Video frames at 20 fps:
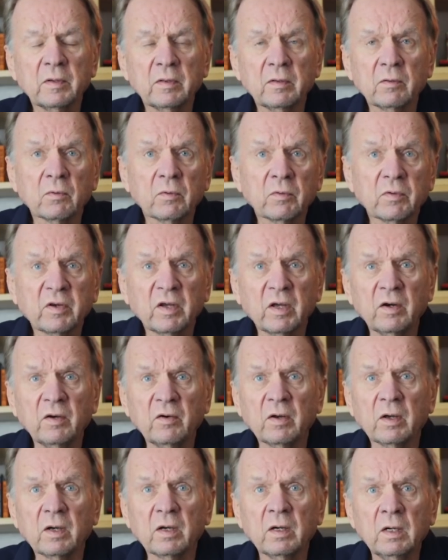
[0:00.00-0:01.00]
in the
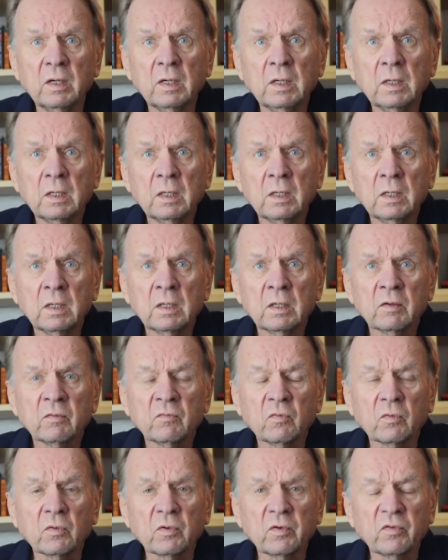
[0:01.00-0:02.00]
rotunda
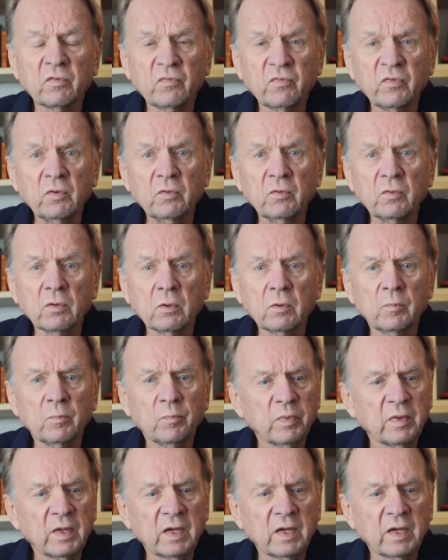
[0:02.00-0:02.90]
for his funeral.